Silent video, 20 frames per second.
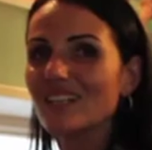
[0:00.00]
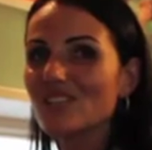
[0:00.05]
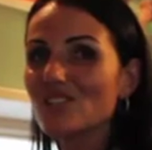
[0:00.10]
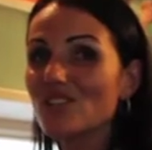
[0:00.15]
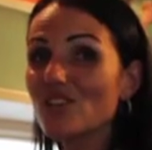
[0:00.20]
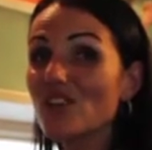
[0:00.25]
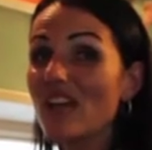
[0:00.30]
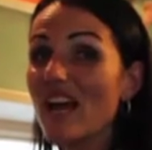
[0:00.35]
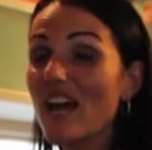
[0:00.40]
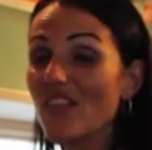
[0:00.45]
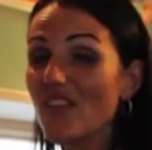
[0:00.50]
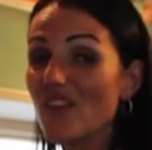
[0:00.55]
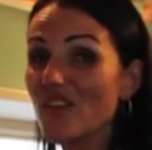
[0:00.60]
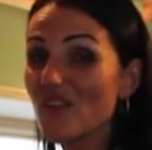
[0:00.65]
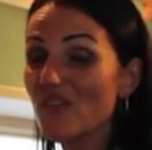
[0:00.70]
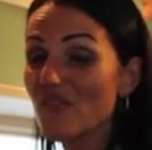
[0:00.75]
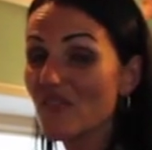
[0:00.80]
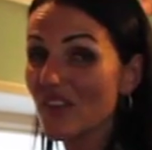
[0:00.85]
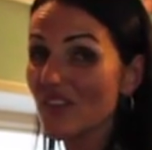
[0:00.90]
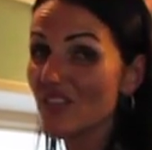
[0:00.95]
So now that
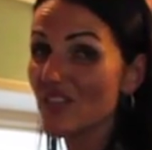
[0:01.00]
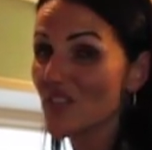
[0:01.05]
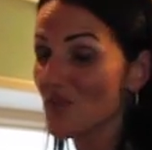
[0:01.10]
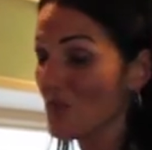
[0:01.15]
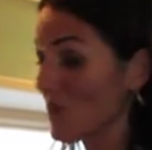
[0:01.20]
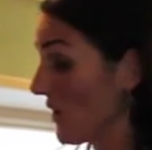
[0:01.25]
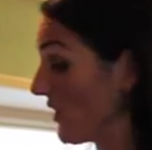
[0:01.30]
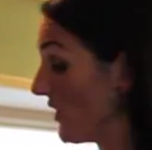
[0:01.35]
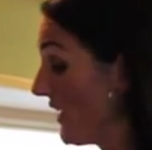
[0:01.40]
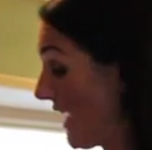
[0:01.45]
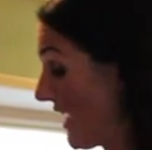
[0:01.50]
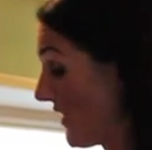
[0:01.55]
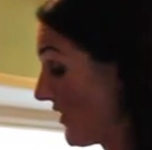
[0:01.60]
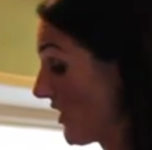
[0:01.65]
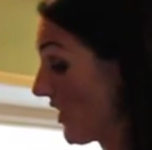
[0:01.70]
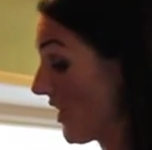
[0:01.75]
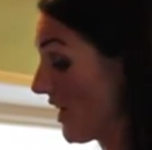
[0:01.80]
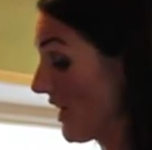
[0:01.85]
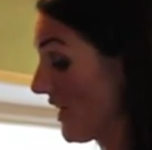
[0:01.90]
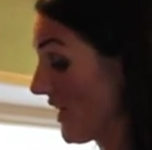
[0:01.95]
you've finished, well, now
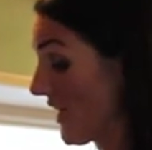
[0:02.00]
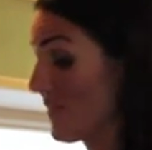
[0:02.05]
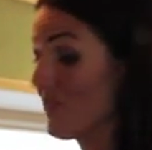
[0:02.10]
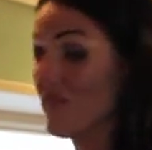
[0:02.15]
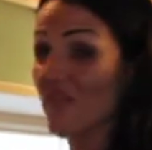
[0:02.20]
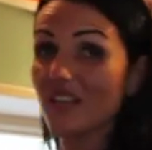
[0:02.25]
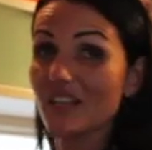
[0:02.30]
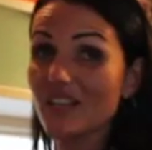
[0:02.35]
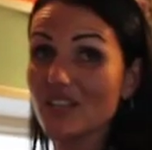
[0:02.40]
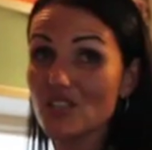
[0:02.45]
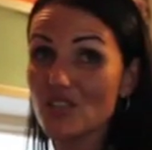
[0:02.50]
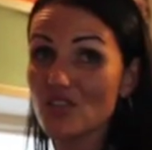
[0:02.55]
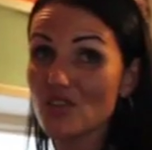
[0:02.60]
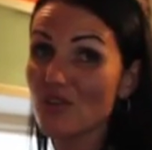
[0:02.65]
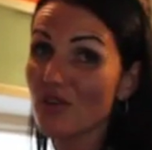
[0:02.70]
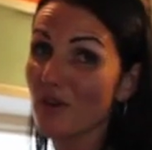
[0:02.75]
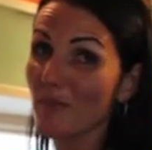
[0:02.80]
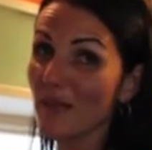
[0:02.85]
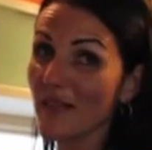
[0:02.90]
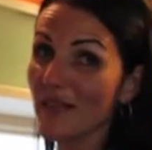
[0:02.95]
that I have finished
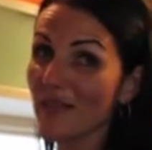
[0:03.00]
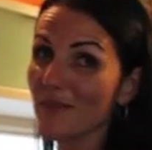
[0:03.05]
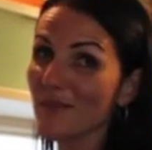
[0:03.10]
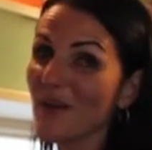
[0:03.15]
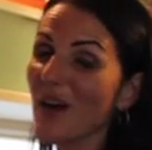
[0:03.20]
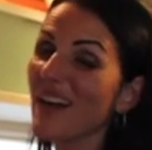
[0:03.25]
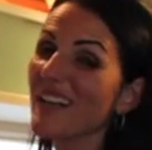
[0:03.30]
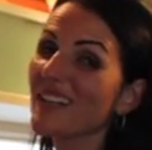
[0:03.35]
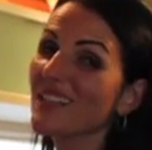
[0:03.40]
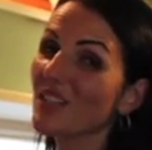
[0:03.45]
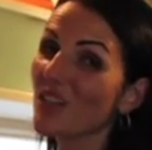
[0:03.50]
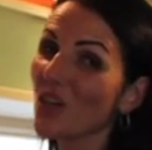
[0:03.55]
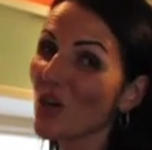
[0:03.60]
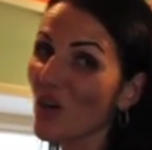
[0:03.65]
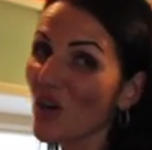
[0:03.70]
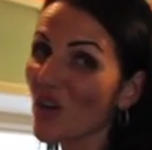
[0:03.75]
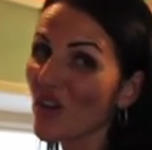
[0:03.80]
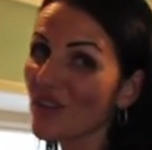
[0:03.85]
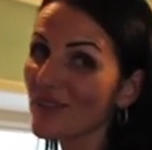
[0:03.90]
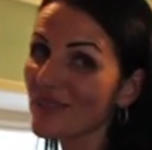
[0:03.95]
crumbing them, I
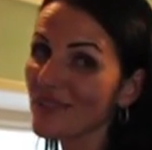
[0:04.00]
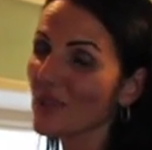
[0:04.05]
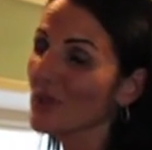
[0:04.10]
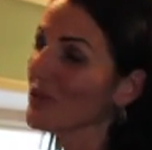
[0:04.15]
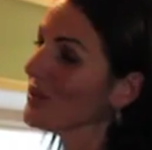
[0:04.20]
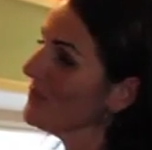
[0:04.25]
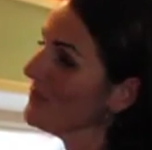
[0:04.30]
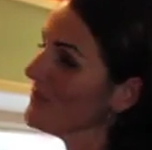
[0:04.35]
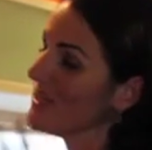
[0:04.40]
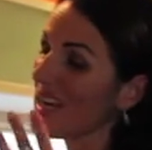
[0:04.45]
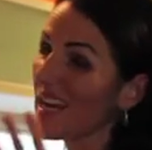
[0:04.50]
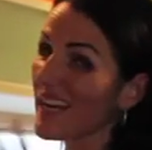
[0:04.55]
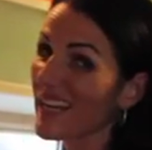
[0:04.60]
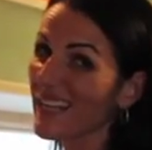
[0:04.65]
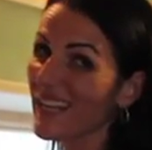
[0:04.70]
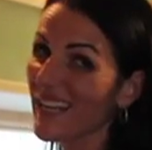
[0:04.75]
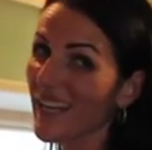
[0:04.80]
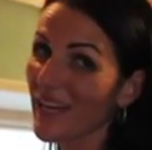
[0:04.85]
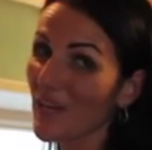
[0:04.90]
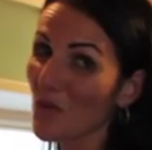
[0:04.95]
know, look,
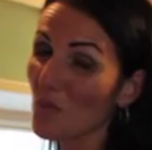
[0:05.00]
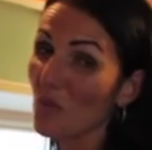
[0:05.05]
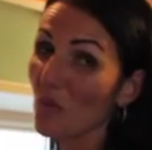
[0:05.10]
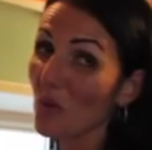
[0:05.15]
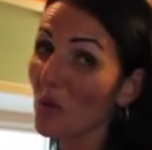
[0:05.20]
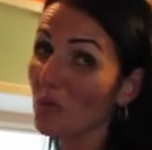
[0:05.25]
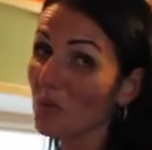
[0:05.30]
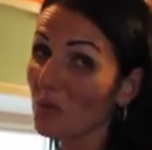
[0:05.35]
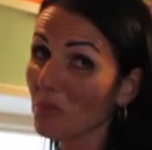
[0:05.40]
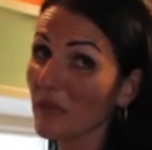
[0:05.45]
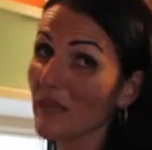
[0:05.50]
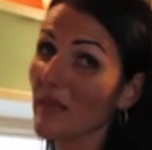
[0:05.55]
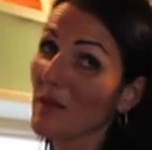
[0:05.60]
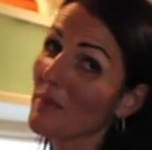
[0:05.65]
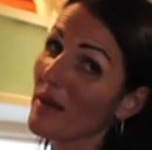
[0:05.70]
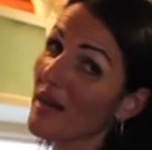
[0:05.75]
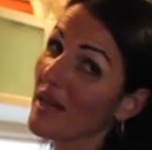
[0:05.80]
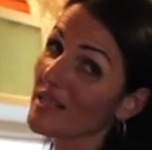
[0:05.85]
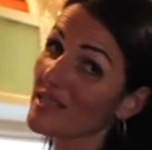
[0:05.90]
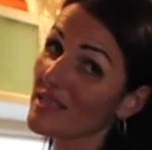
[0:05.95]
technique probably
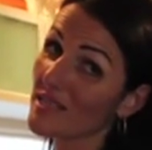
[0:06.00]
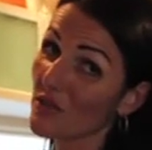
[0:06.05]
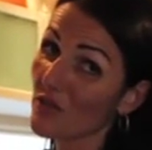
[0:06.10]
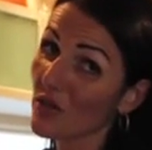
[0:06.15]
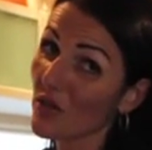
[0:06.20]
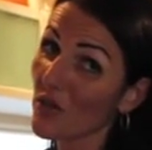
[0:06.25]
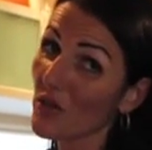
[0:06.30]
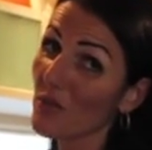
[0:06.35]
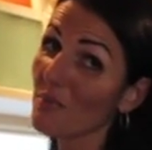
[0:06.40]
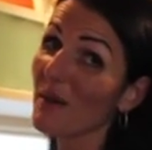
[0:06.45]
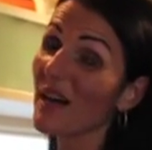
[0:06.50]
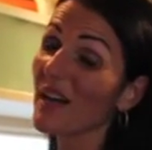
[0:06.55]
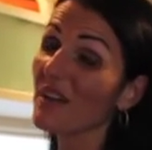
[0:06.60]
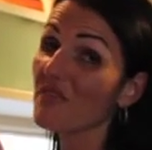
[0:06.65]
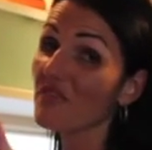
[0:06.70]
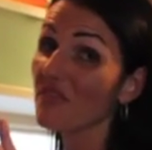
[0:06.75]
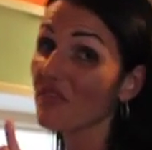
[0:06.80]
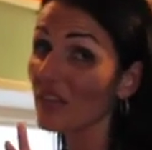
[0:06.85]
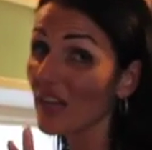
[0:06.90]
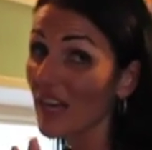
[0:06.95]
about 0,
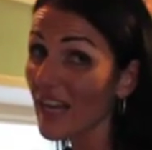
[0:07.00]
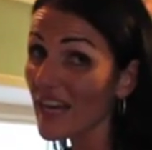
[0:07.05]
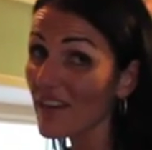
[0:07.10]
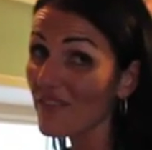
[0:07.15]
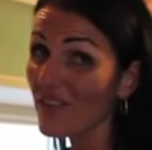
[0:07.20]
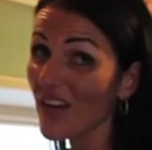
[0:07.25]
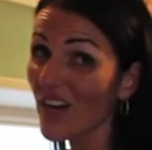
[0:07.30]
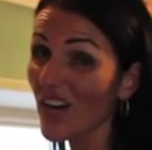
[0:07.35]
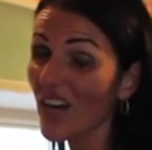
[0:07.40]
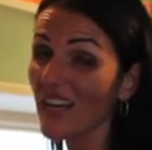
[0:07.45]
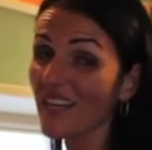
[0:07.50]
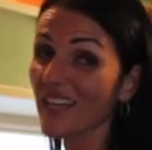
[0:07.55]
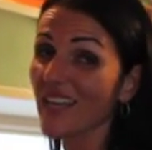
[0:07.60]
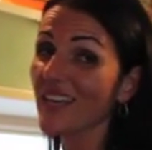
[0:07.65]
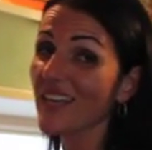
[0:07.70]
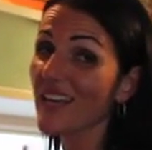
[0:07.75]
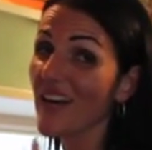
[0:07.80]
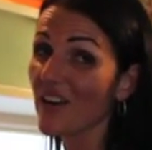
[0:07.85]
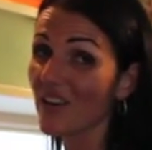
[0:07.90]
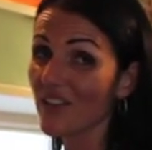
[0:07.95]
but flavor I
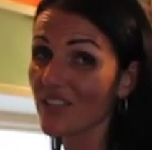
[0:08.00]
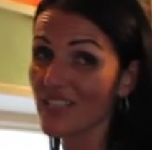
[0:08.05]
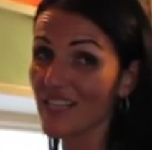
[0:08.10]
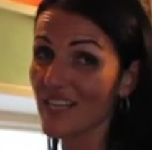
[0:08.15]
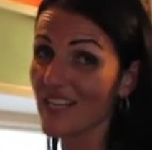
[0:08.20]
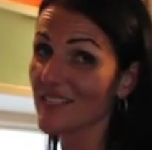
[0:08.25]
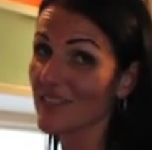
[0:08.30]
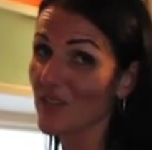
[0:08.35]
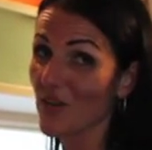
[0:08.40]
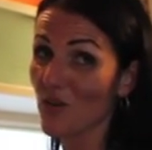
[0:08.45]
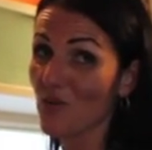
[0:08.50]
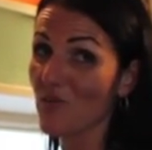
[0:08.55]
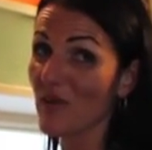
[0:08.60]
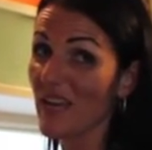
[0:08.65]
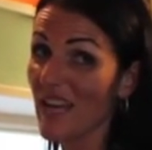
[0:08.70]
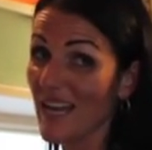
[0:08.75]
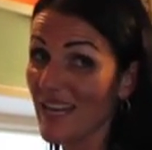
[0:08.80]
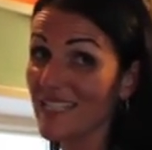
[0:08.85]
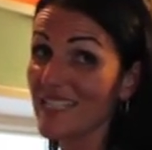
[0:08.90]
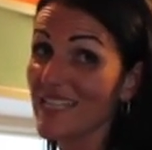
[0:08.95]
can guarantee is going to
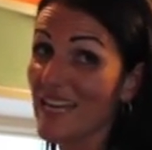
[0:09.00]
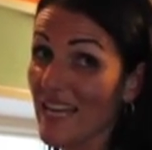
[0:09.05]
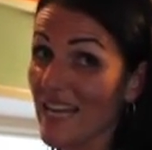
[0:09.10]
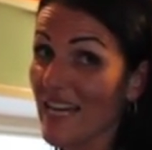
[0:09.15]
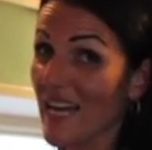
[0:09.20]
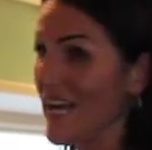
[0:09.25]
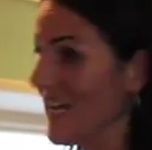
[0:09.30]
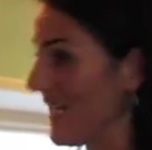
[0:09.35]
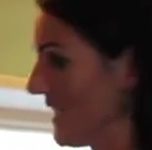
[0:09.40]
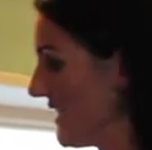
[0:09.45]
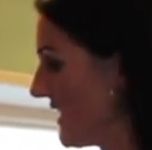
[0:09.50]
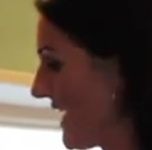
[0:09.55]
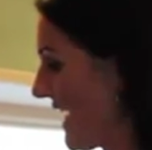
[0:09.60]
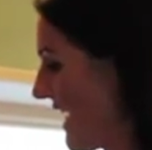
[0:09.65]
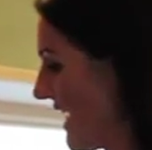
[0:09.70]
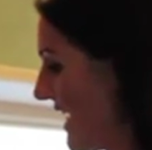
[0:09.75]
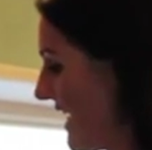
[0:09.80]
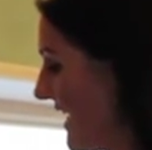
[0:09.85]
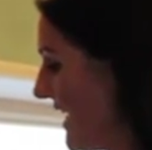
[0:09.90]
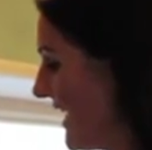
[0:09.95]
be a 10 out of
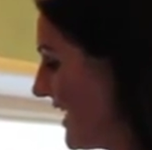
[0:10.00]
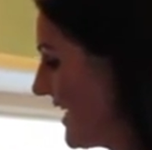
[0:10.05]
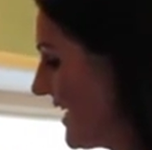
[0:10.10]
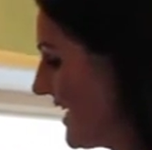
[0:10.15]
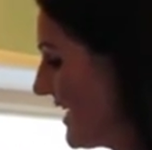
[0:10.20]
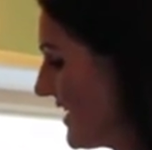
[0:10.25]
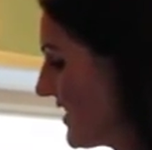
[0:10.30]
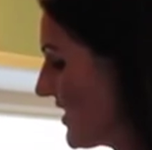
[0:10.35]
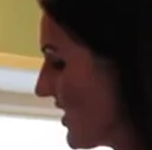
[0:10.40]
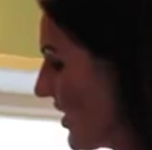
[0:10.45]
10.